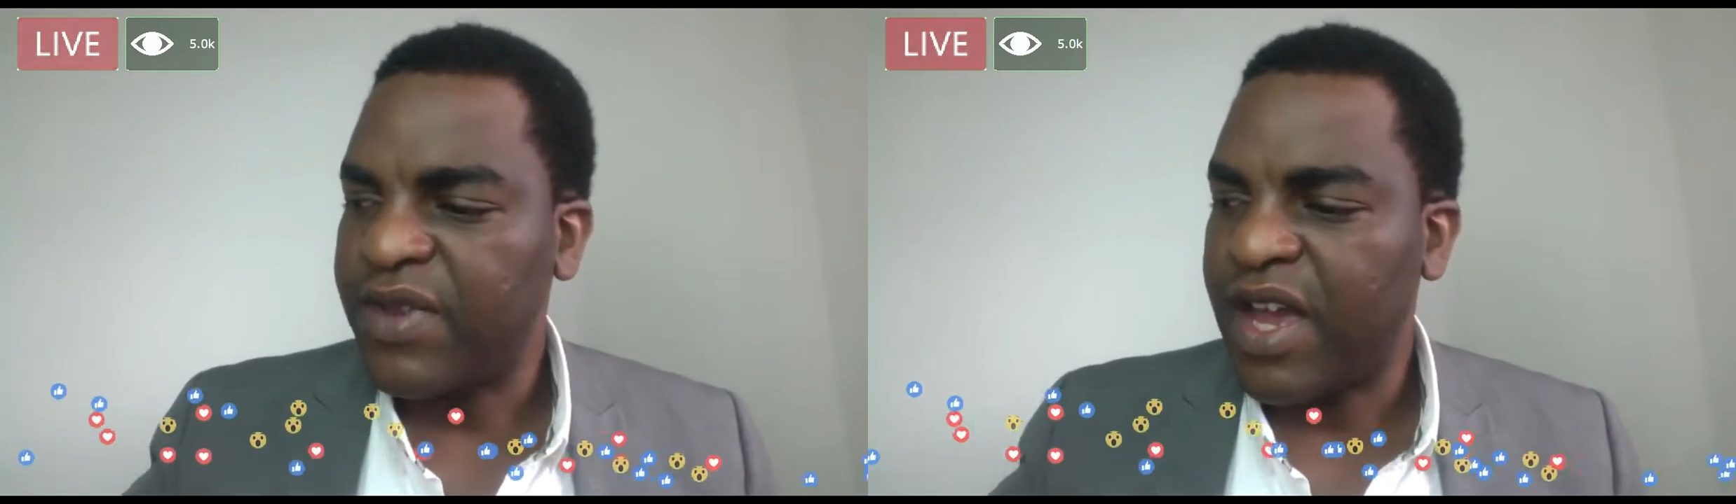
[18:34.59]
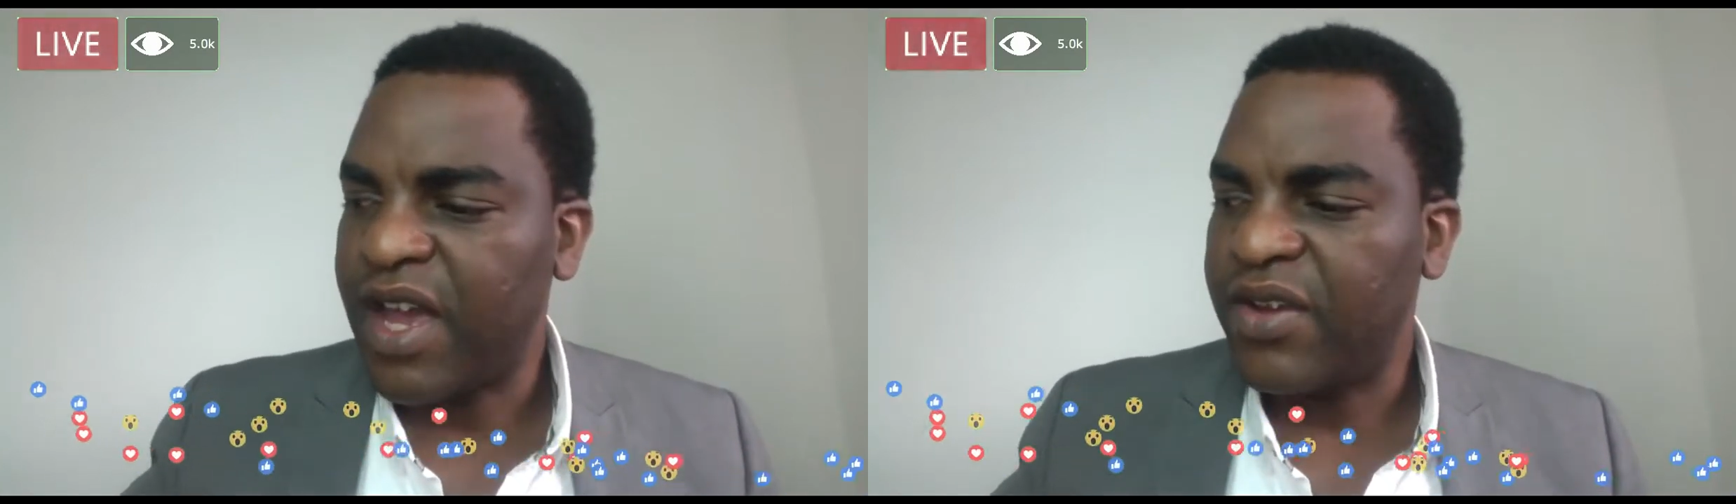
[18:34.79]

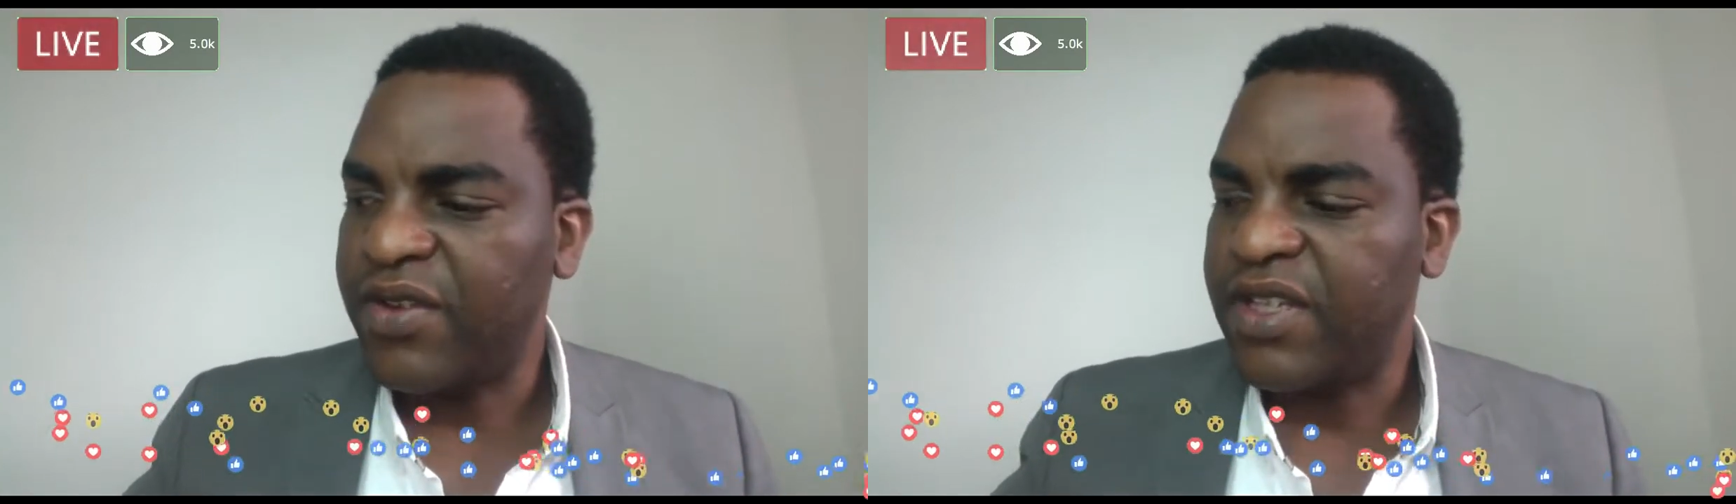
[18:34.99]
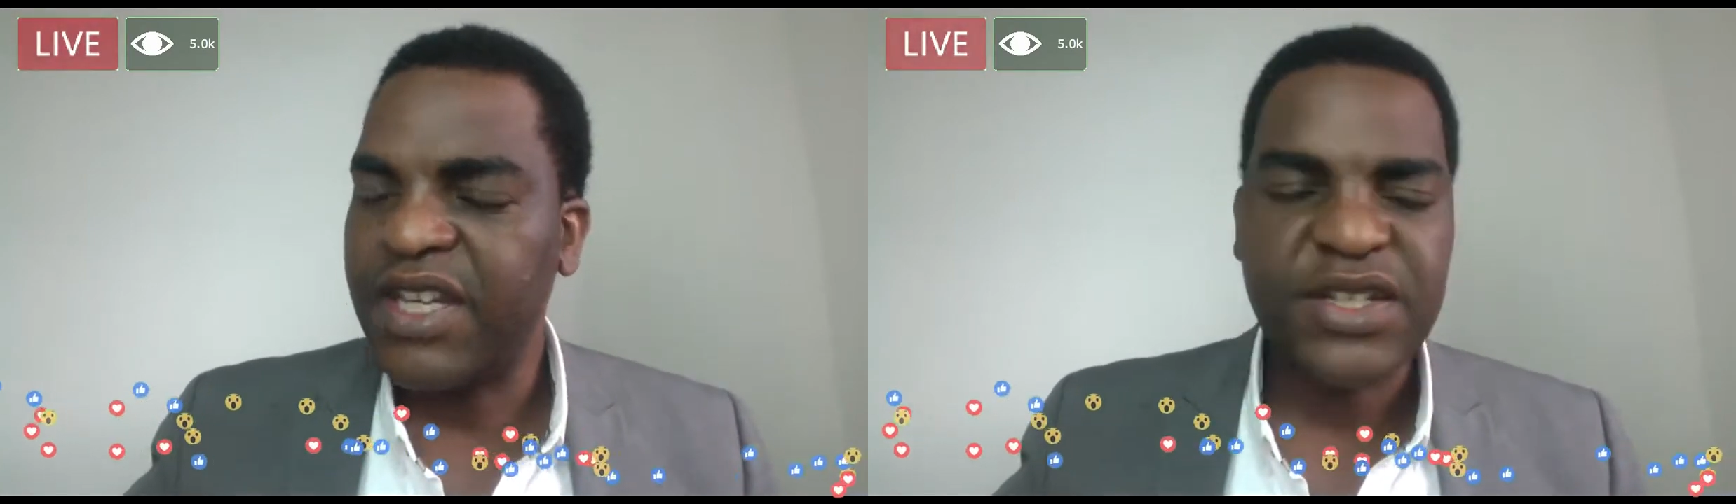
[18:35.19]

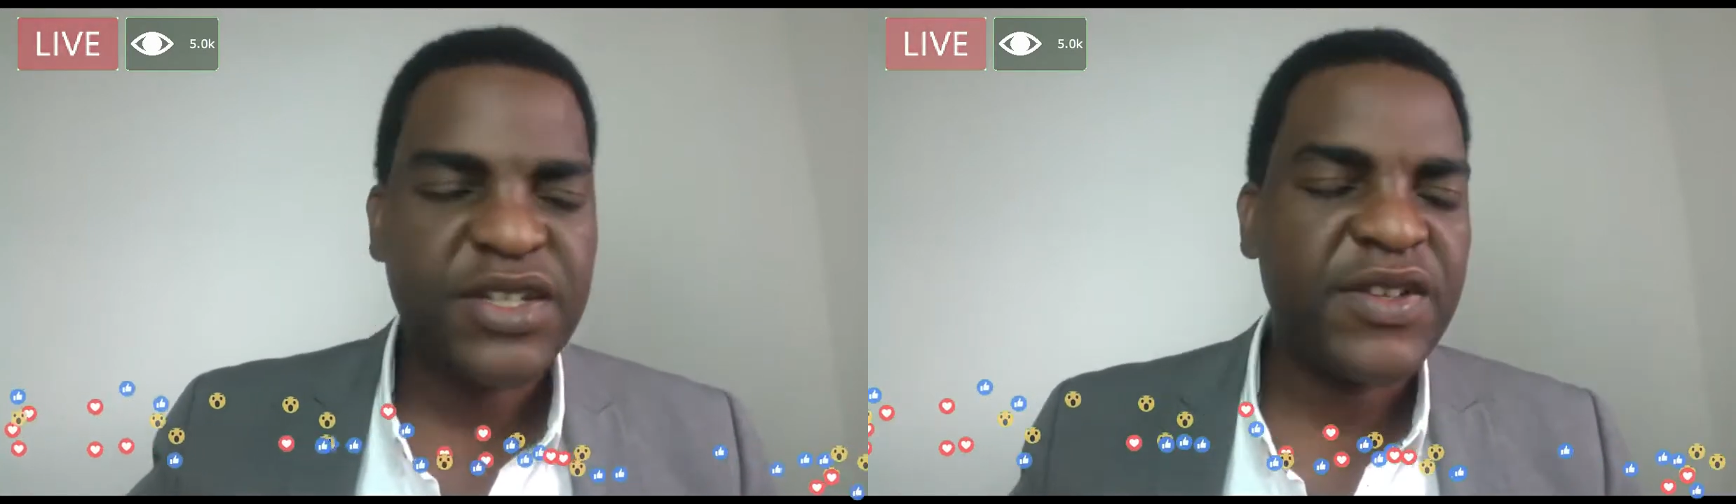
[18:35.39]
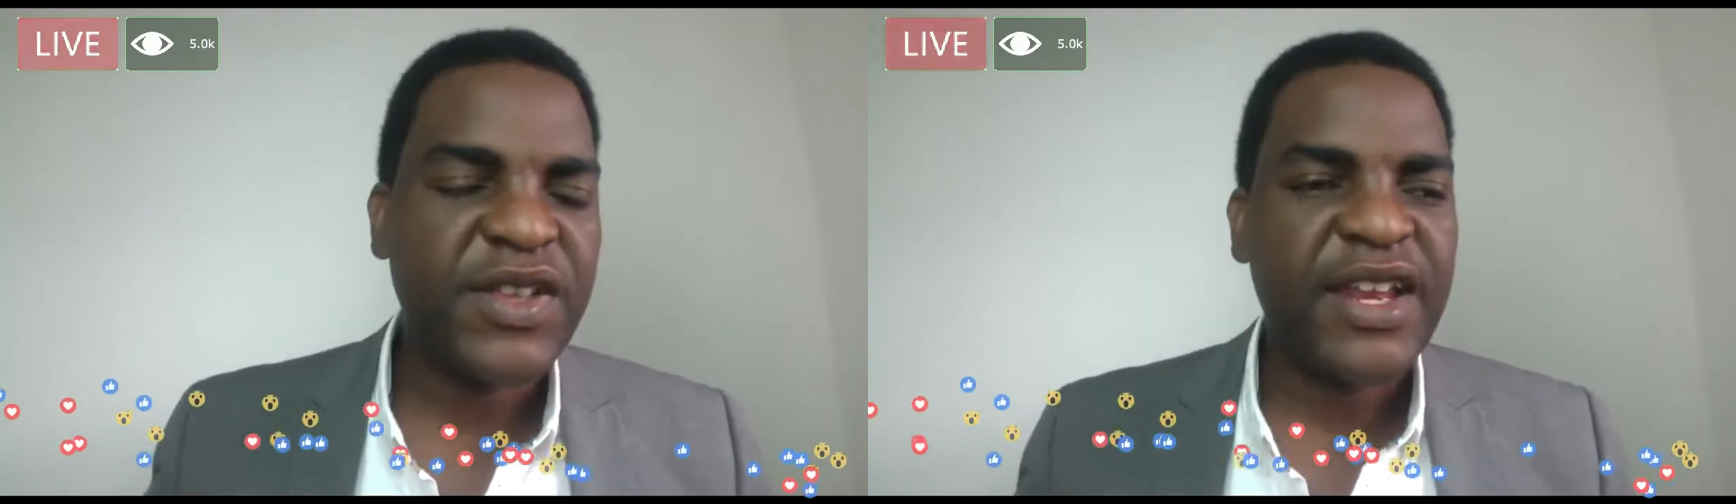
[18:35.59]
intend to
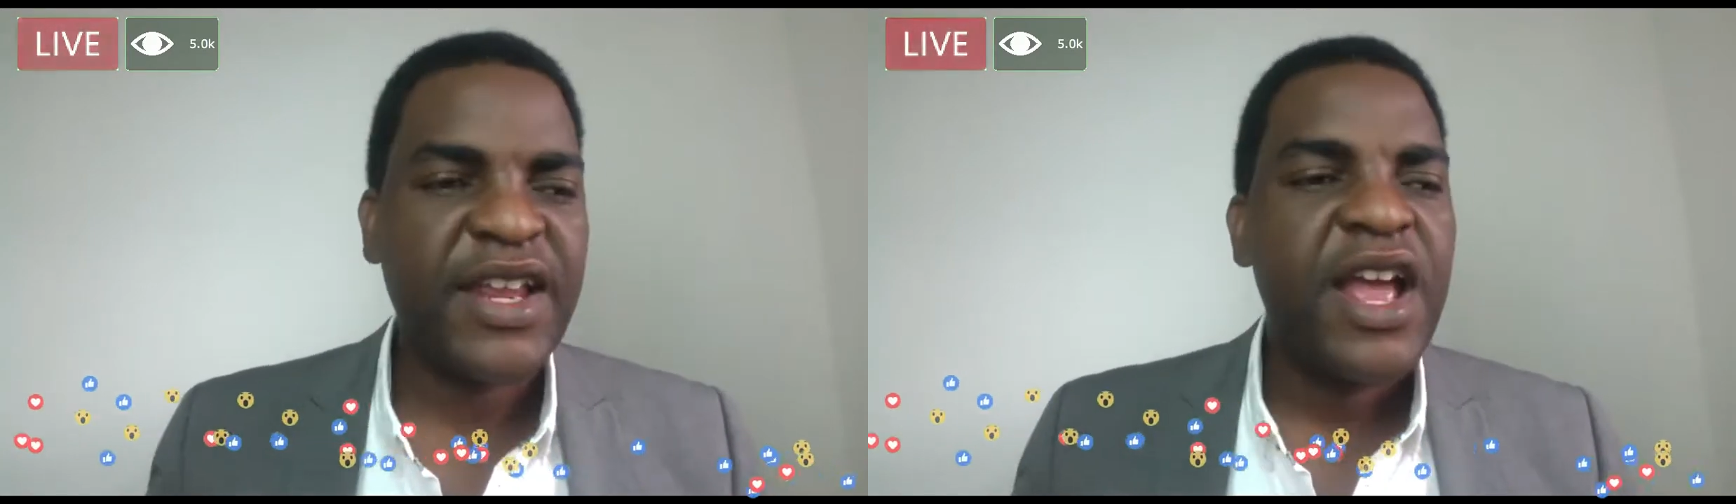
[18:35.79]
do that.